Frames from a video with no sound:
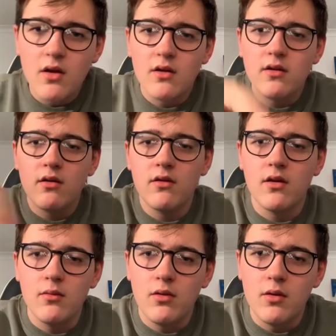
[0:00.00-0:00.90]
Don't
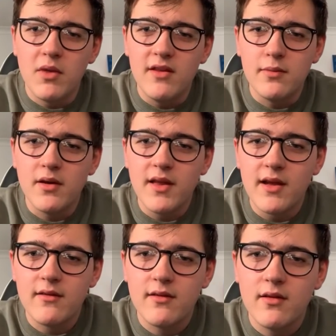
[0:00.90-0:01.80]
know what he means by
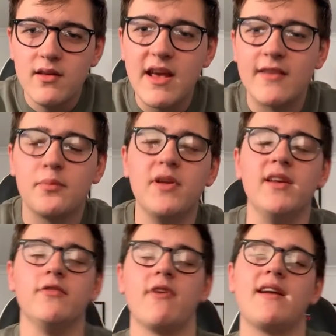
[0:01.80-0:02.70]
that. Yes,
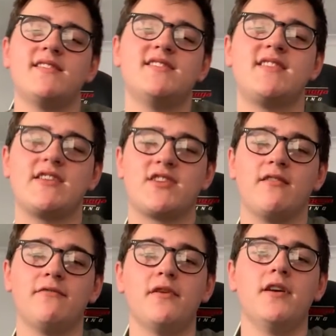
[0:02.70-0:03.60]
please, reacting to dash
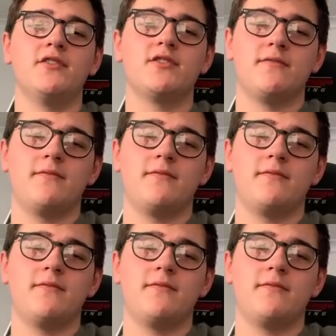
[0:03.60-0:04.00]
cam footage.